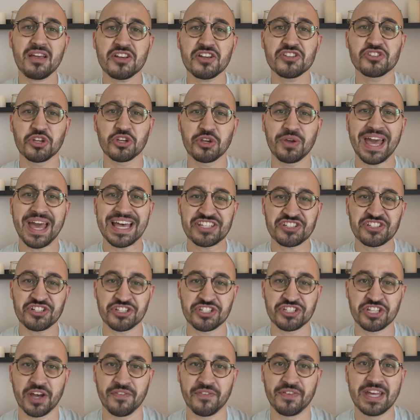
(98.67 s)
So you ask
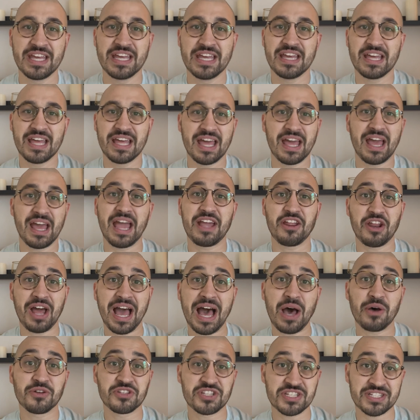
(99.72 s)
yourself, uh, you know,
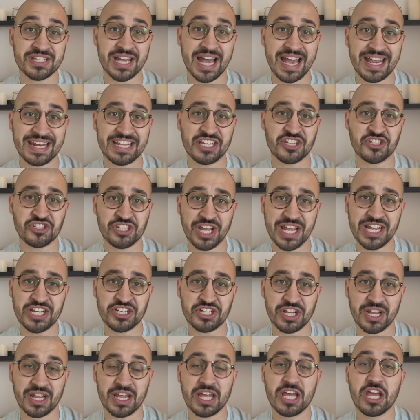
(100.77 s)
how society is
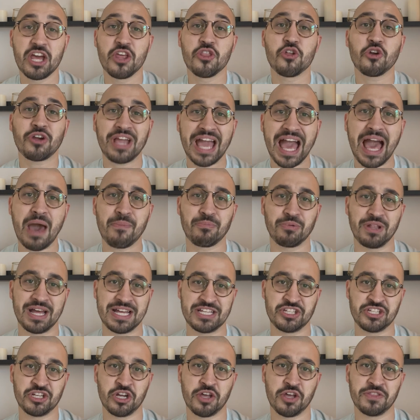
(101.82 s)
changing. They're
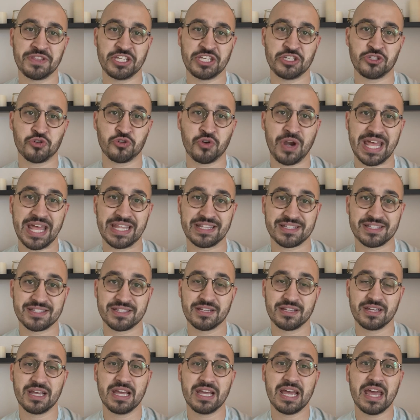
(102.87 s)
capitalizing on these trends.
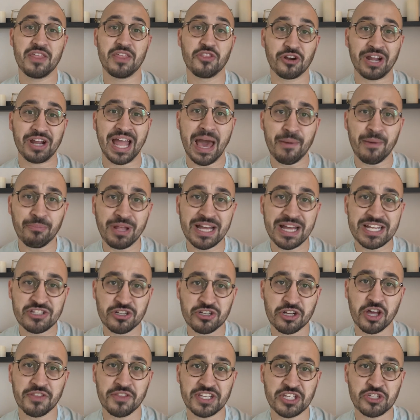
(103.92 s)
And they're
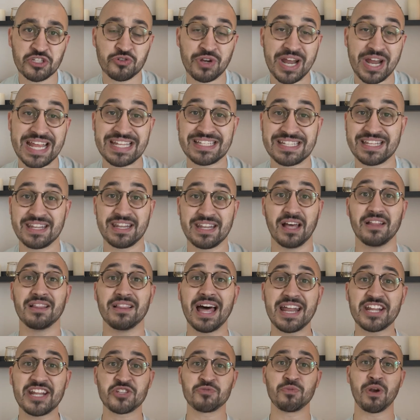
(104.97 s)
capitalizing on these trends, and a
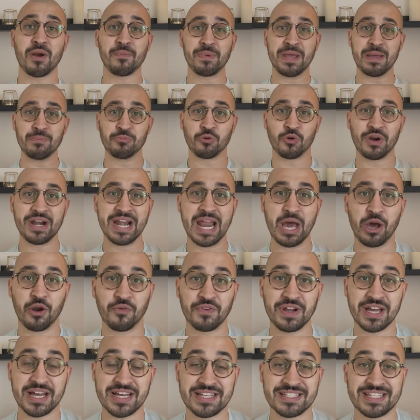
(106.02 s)
lot of smart people right now are
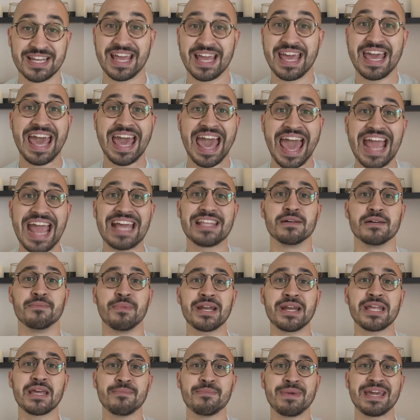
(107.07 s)
realizing, hey, the
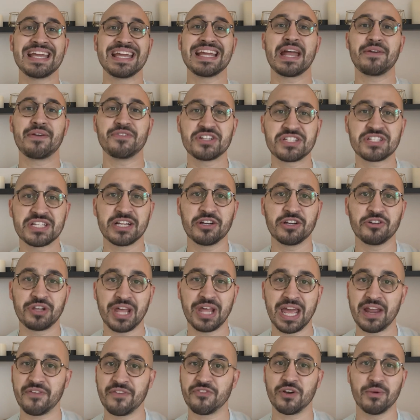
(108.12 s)
money I'm making every single
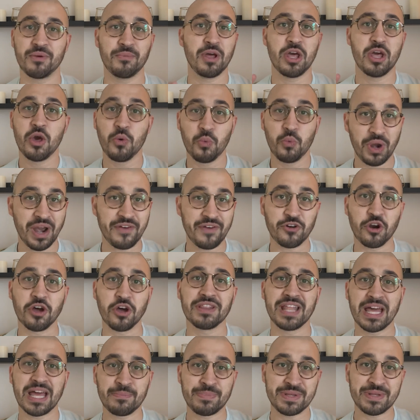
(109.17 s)
day from whatever
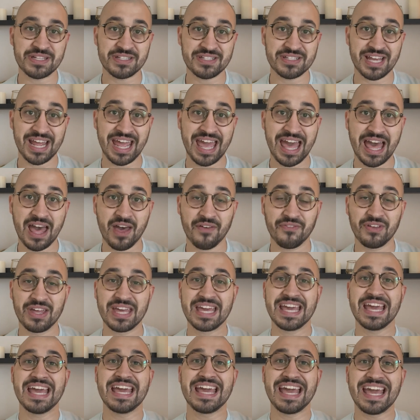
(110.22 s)
online business I have,
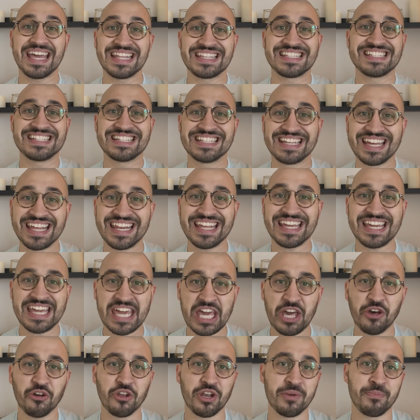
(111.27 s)
it's getting
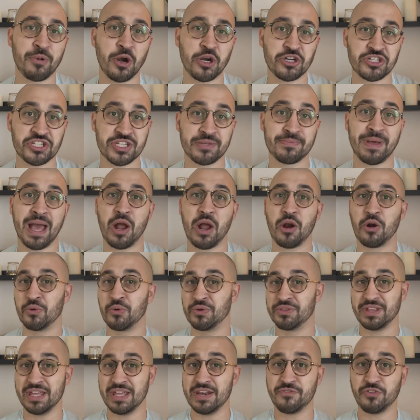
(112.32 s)
killed in purchasing power
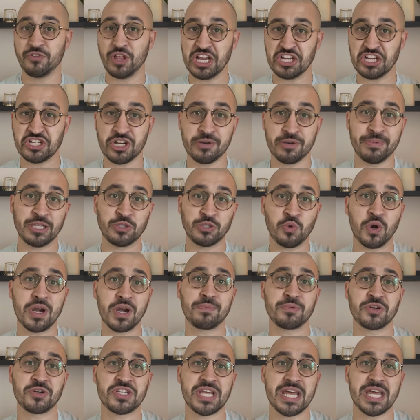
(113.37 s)
with inflation about twenty
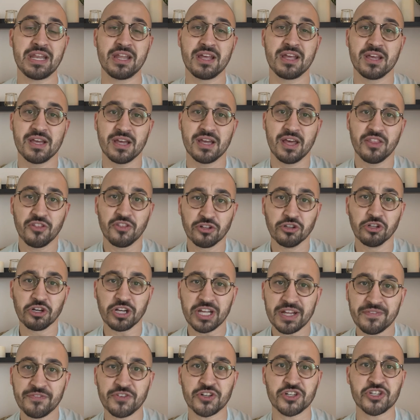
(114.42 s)
percent. They're
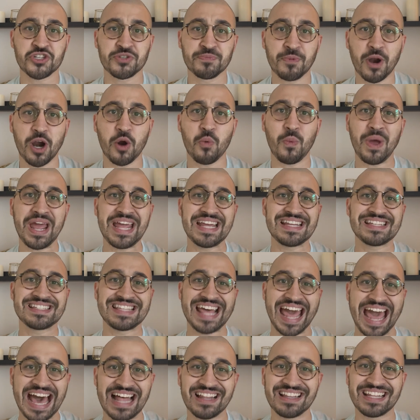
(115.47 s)
looking for smart ways
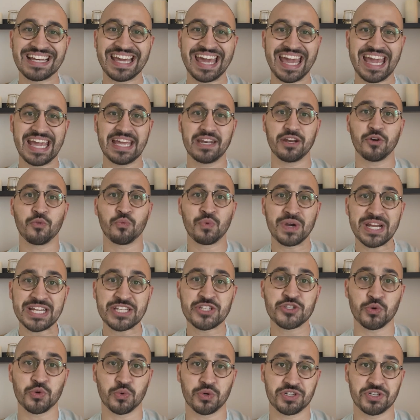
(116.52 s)
to allocate
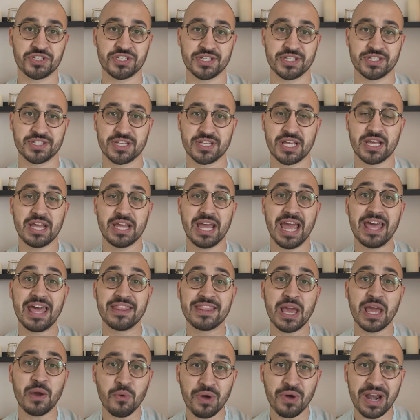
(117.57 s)
resources, and
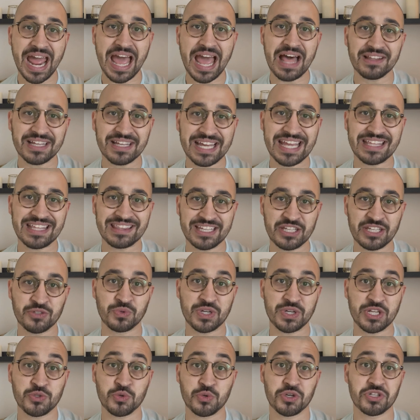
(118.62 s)
they want to allocate these
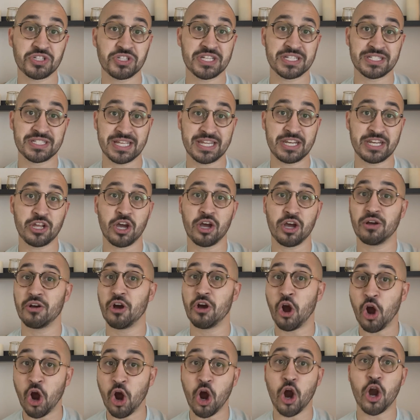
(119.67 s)
resources into
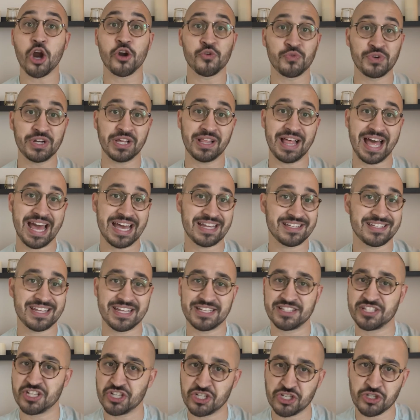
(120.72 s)
hard real
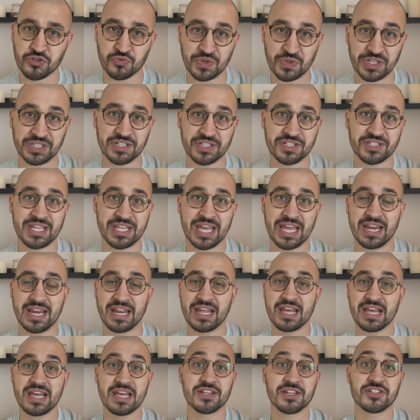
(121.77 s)
assets, such as real estate,
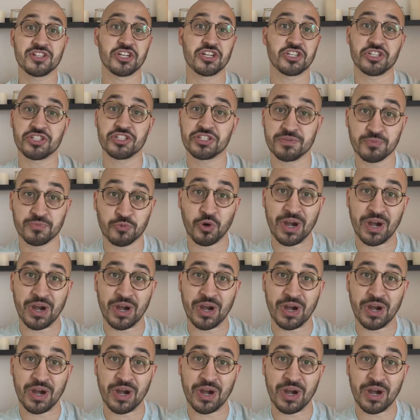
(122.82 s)
such as some